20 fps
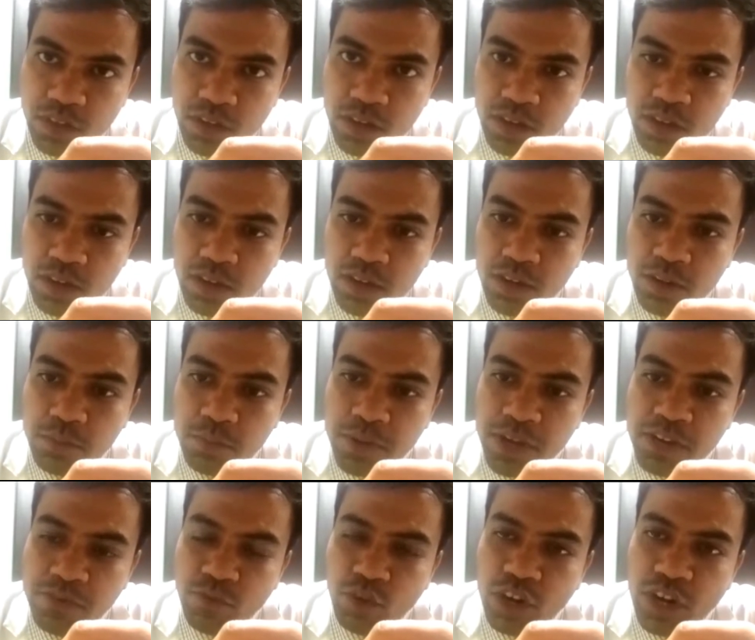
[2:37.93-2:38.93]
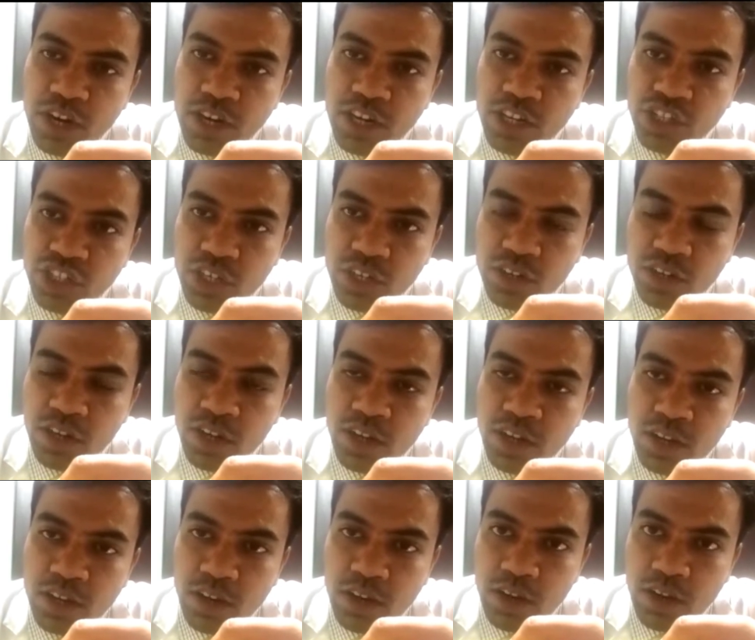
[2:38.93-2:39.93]
uh, painful condition
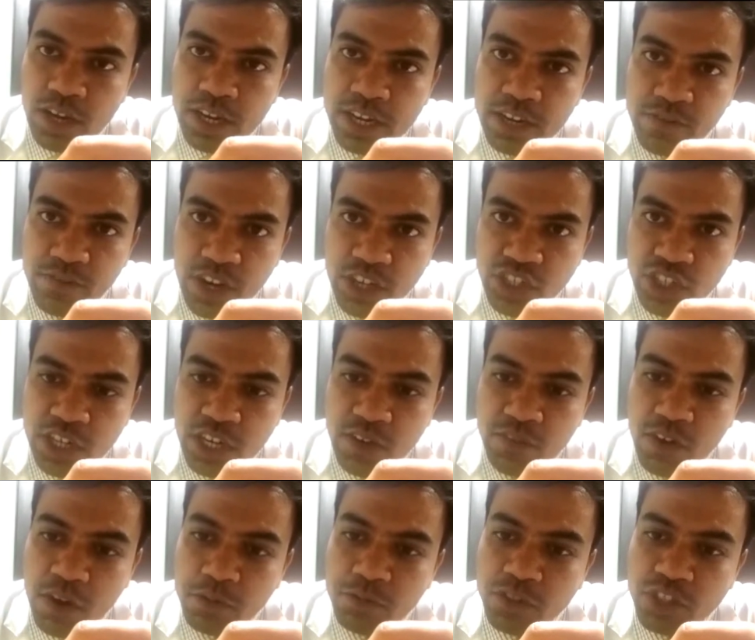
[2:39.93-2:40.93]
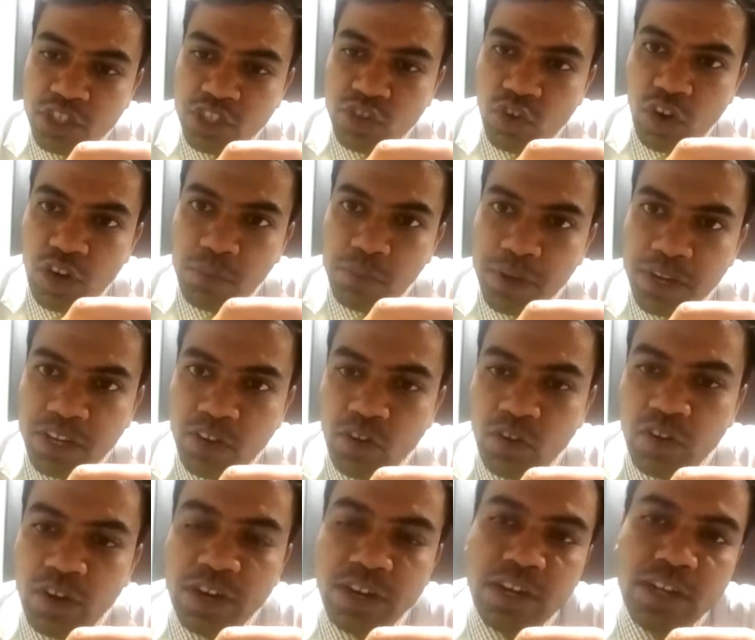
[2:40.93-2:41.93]
and infection develops which is called
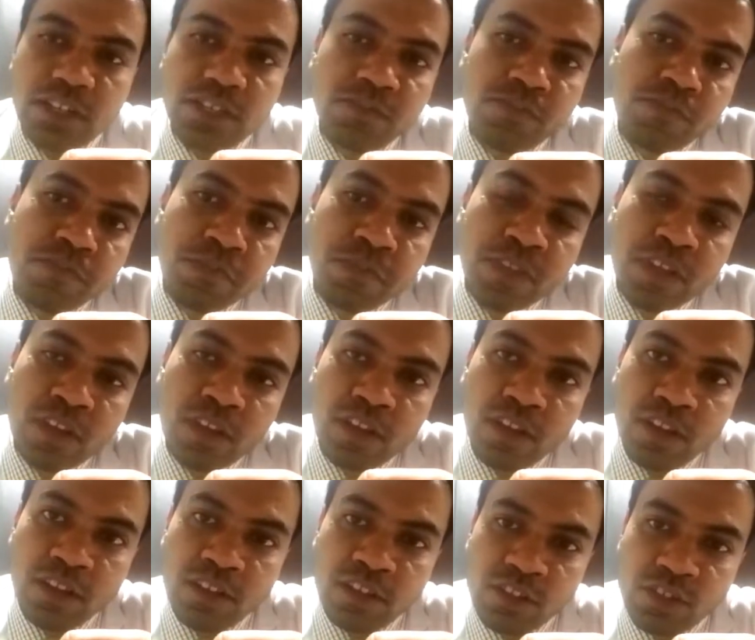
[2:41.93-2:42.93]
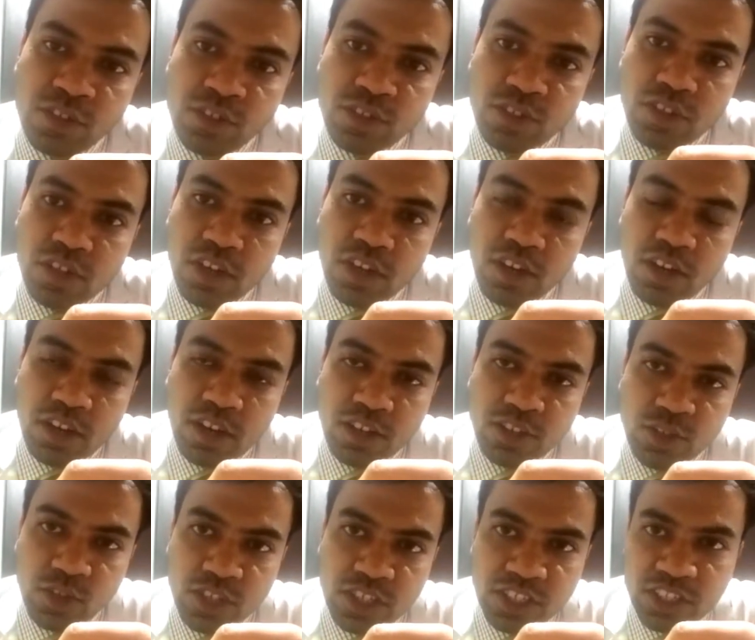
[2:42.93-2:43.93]
pericoronitis.
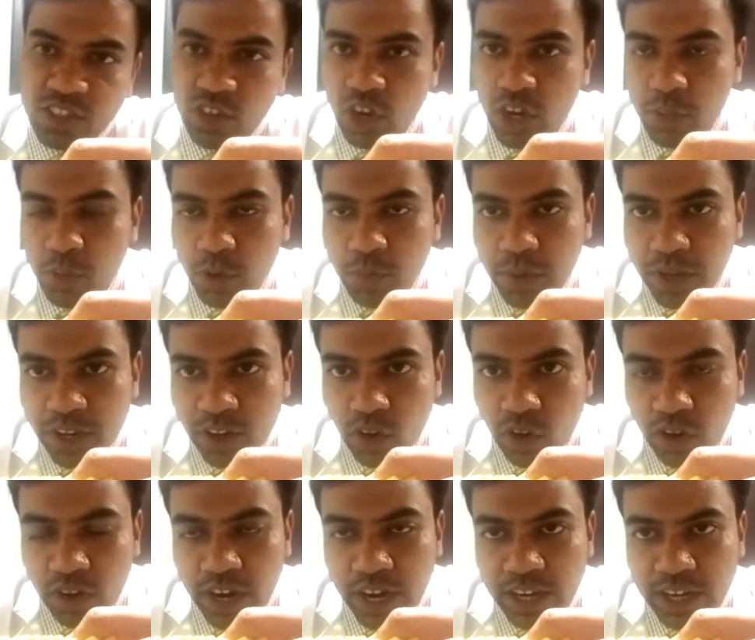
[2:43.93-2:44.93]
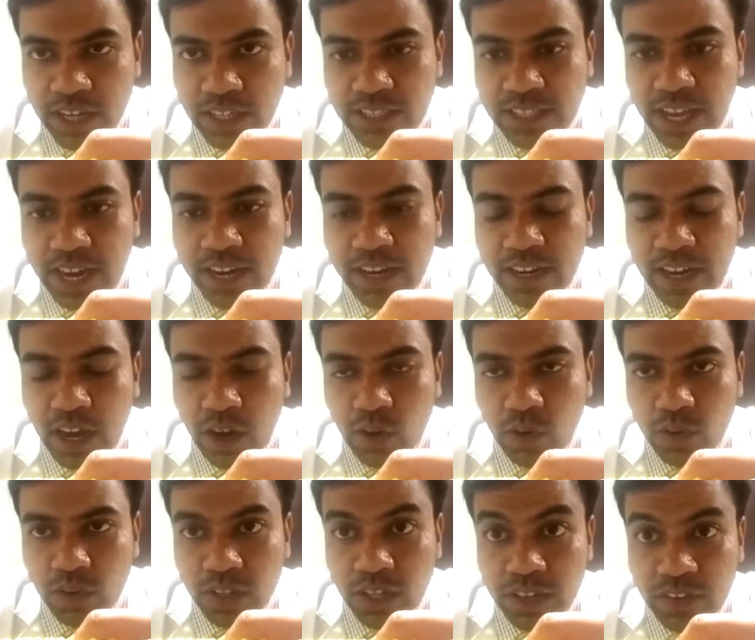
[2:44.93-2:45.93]
Uh, so this is all about pericoronitis and
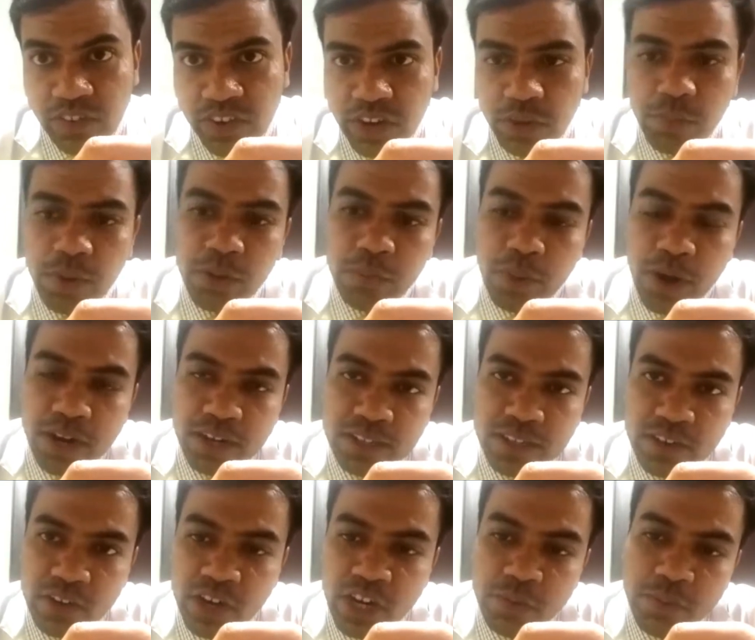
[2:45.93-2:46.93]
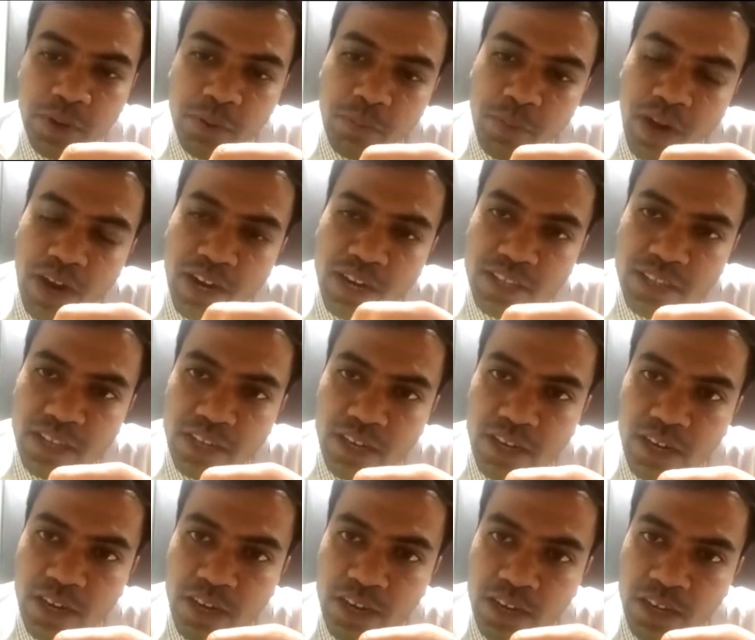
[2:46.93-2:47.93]
now the treatment part. The treatment part,
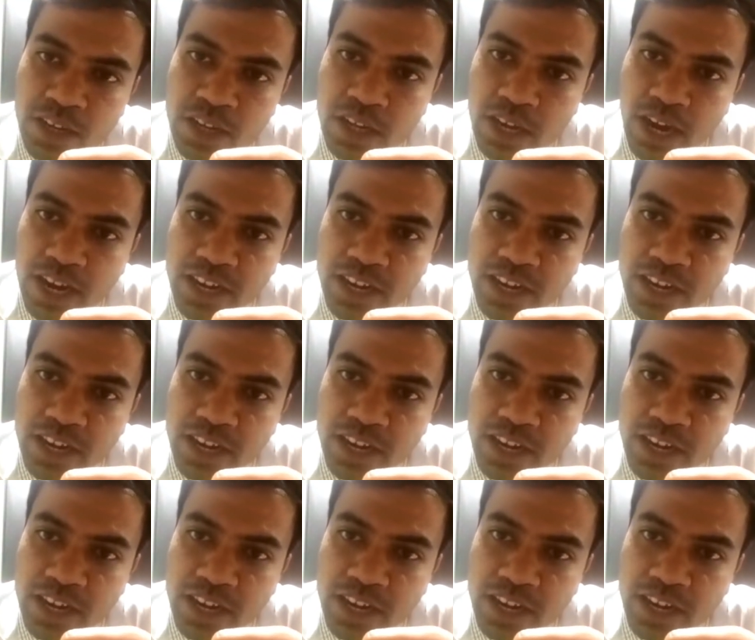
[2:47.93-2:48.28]
the